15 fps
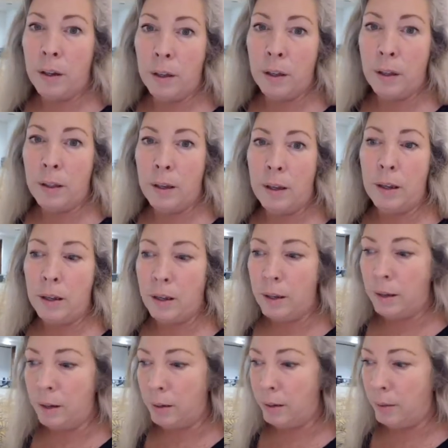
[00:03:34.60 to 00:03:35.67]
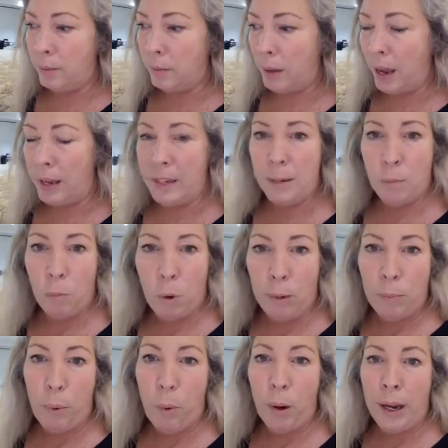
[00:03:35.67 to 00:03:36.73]
at one
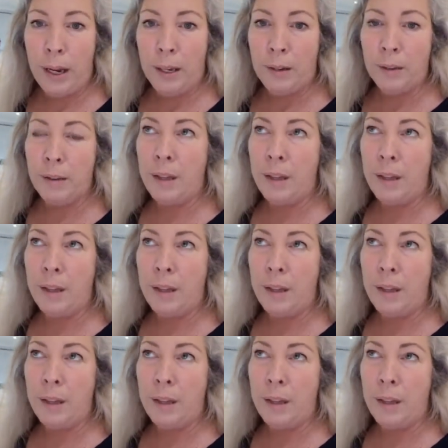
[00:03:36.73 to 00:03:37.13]
point